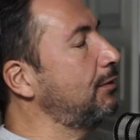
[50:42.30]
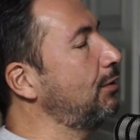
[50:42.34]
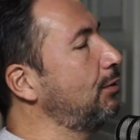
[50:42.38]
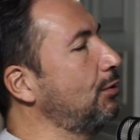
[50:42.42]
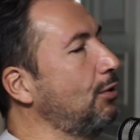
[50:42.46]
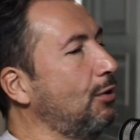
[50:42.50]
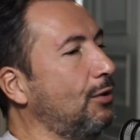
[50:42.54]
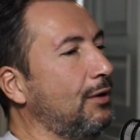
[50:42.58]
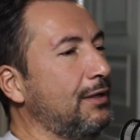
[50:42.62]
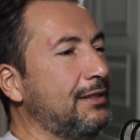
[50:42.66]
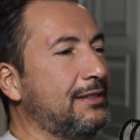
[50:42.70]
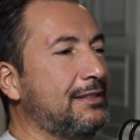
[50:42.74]

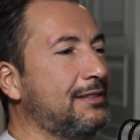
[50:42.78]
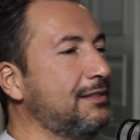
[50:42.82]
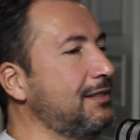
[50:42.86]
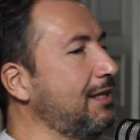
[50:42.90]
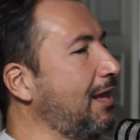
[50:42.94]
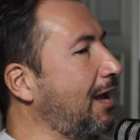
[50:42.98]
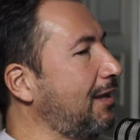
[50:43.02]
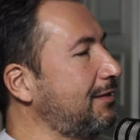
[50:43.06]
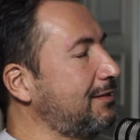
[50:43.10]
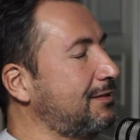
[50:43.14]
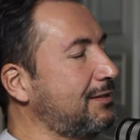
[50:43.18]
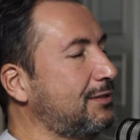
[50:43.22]
It's
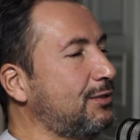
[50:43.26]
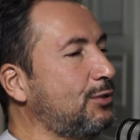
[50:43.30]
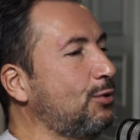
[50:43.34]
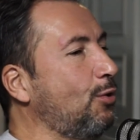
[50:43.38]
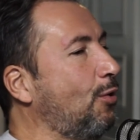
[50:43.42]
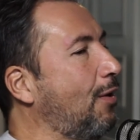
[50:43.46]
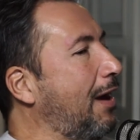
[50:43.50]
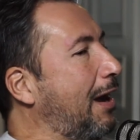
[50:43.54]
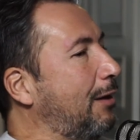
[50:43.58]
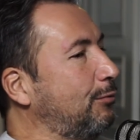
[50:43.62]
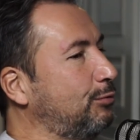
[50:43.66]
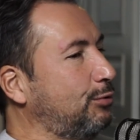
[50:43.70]
not
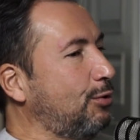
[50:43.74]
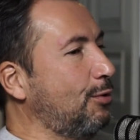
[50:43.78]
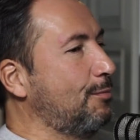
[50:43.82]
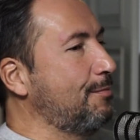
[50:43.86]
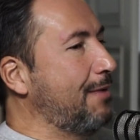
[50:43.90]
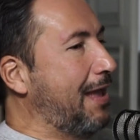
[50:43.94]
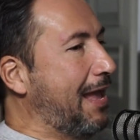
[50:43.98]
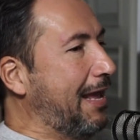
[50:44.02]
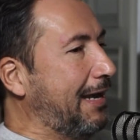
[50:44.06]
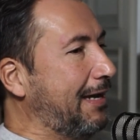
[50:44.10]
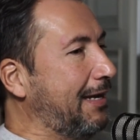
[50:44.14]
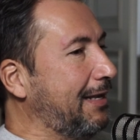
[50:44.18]
so
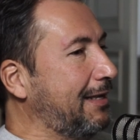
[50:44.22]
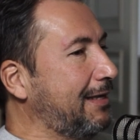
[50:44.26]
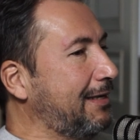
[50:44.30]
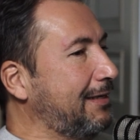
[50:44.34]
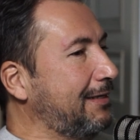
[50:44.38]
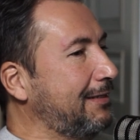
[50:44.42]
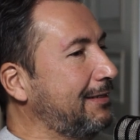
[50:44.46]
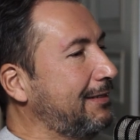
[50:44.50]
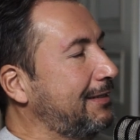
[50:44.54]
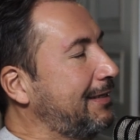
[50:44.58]
automatic.